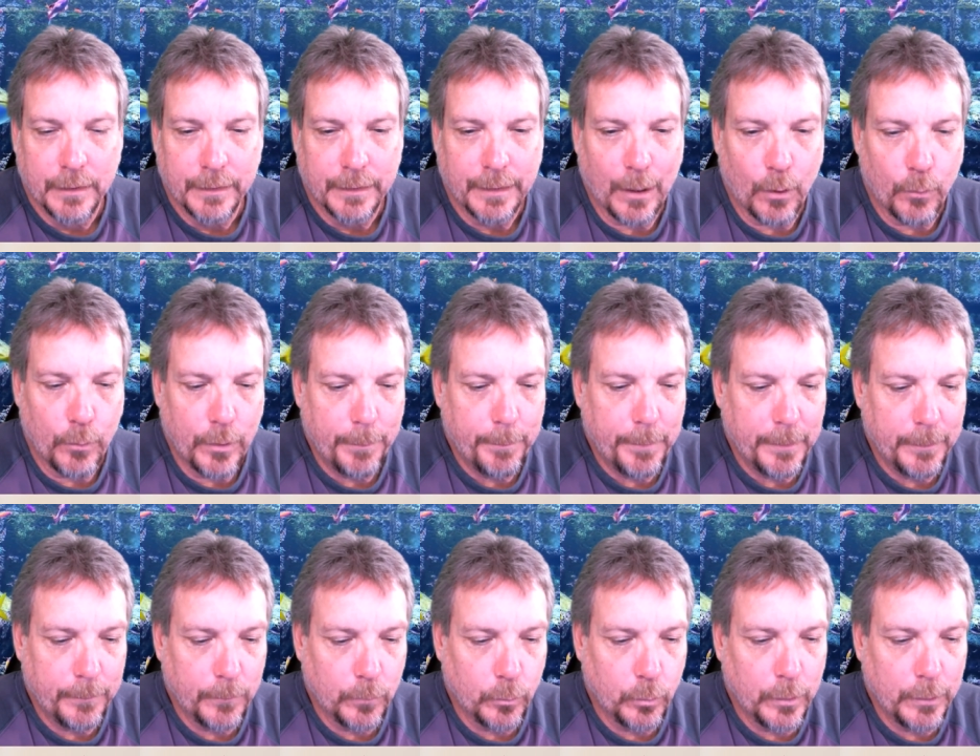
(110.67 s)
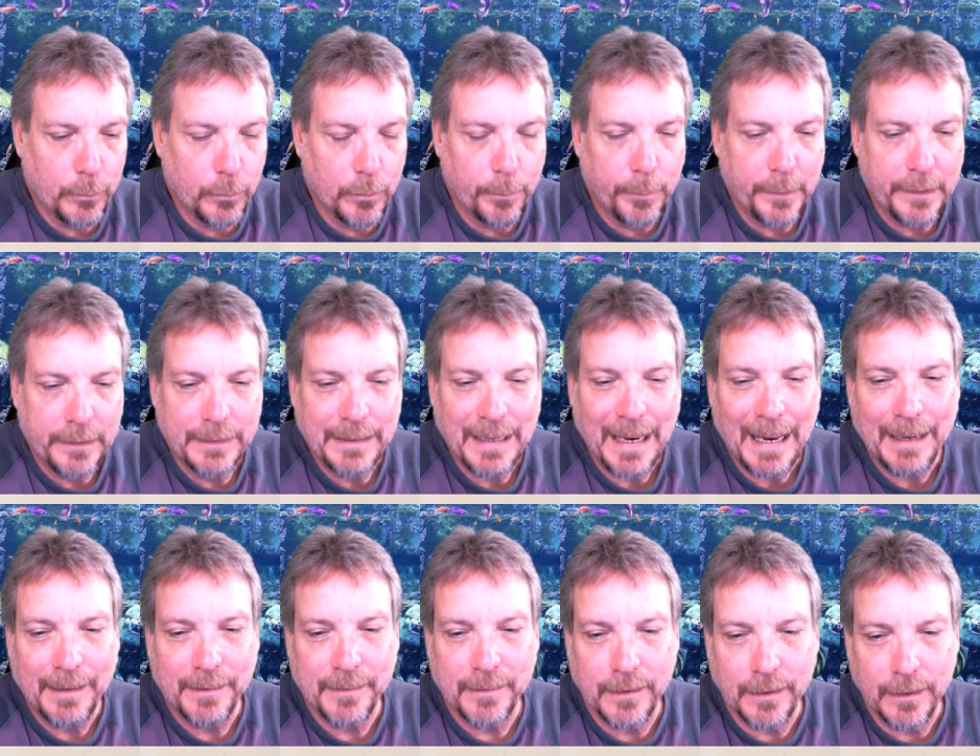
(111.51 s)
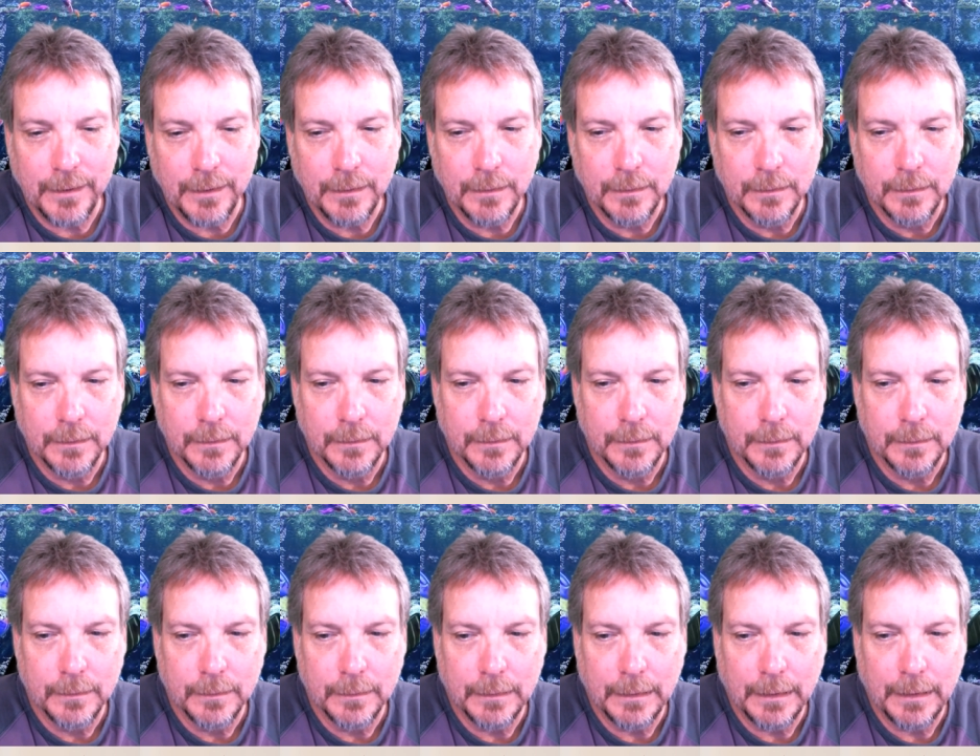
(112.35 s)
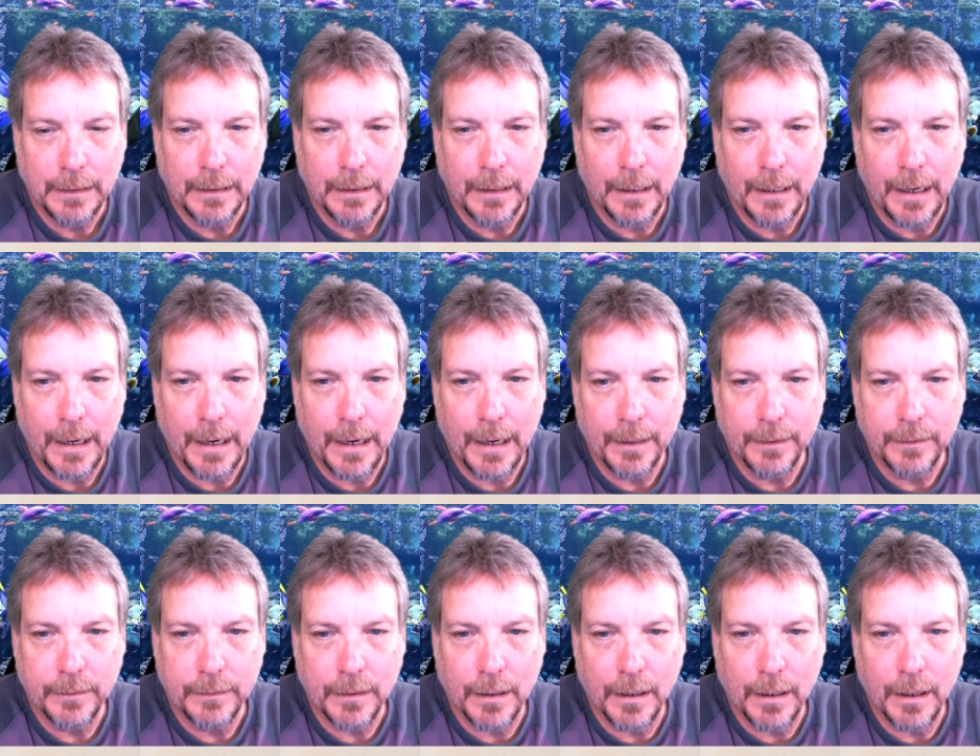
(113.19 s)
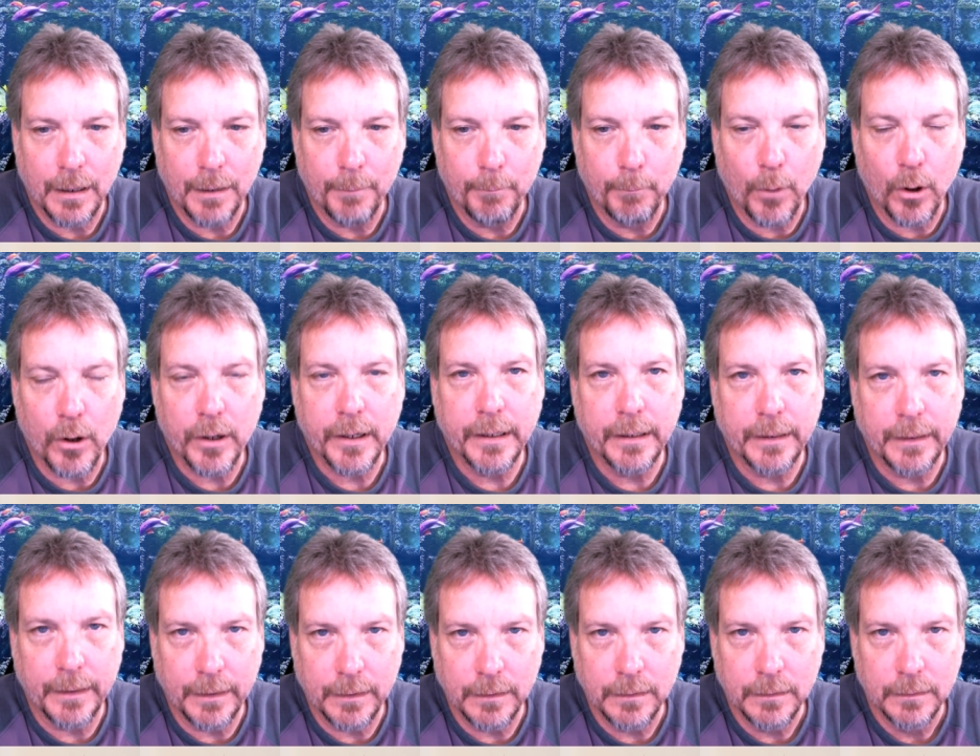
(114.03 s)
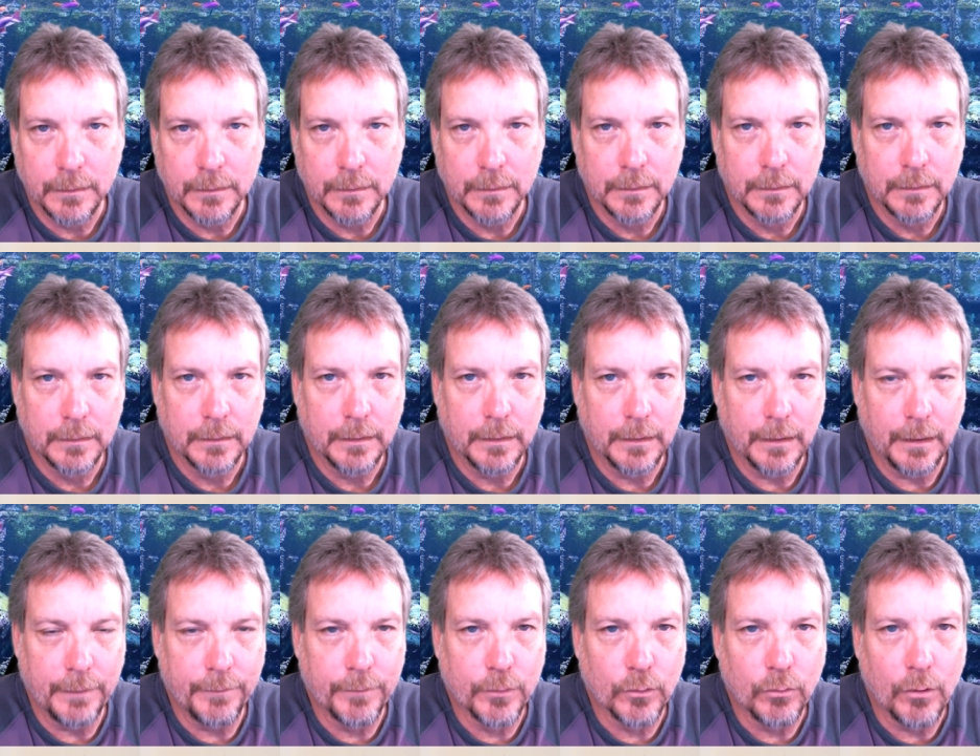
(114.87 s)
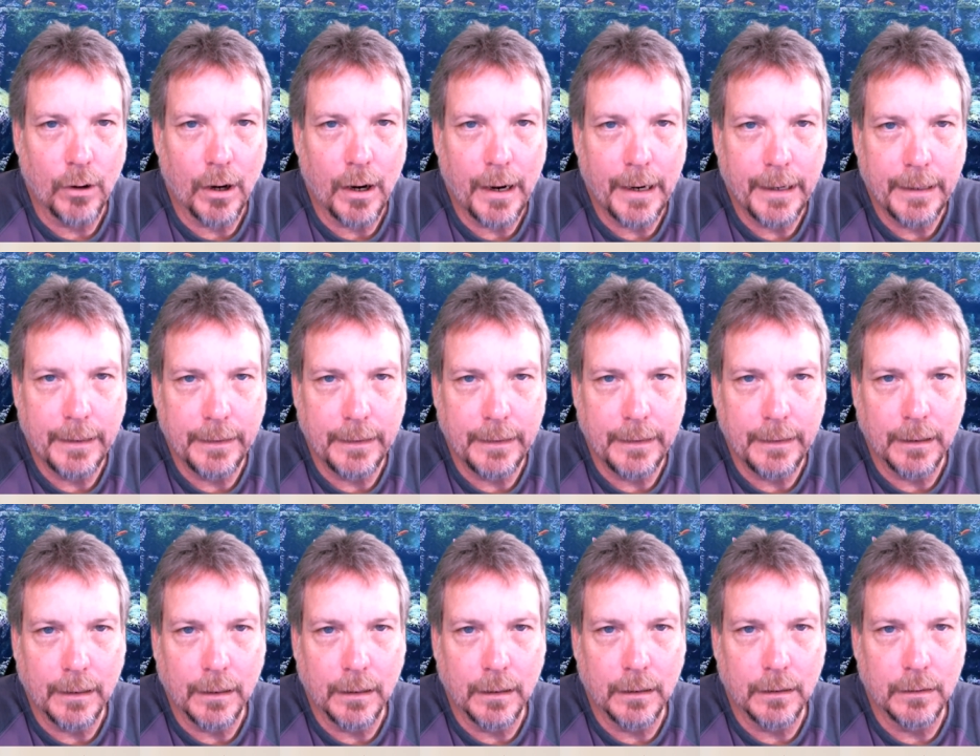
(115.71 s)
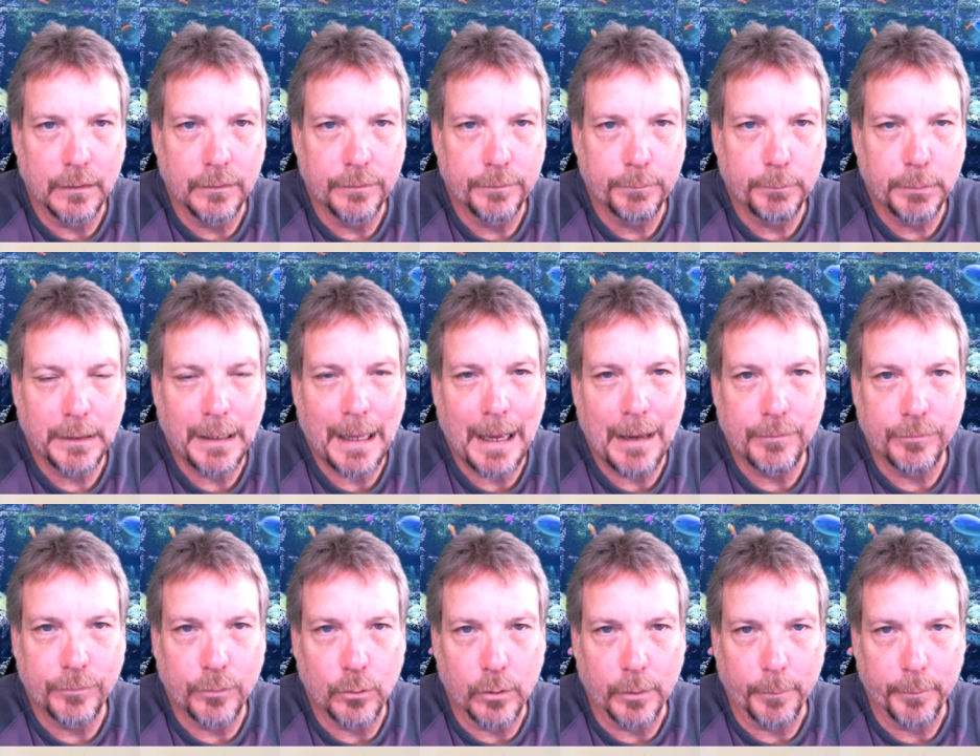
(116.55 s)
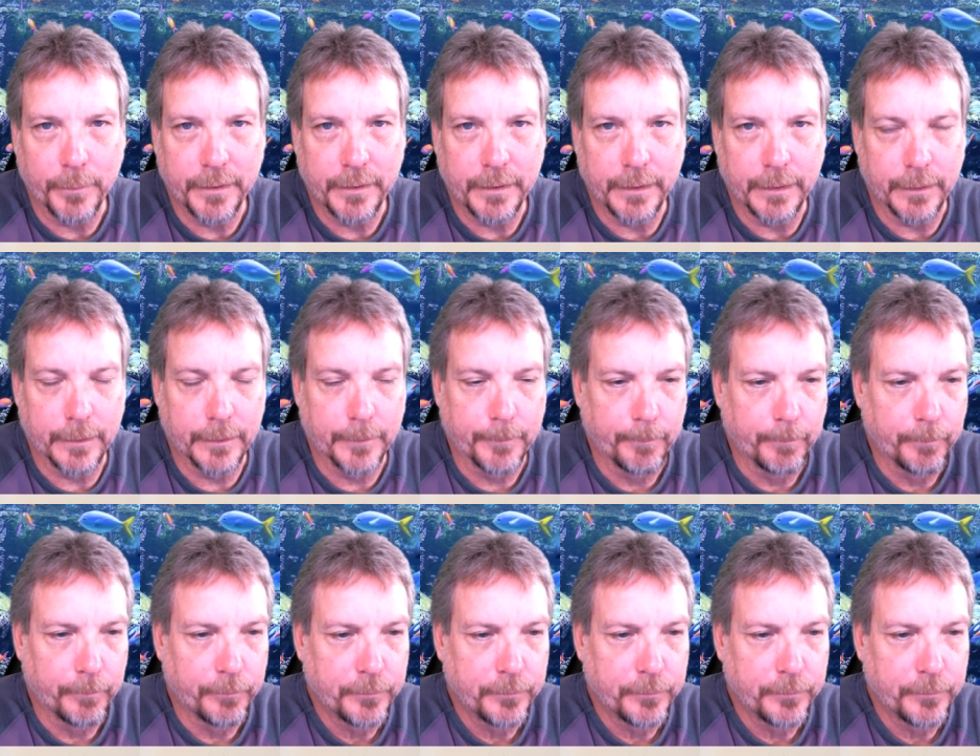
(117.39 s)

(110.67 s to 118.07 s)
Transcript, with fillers: Now we be we will be testing and uh, marketing a variety of platforms here.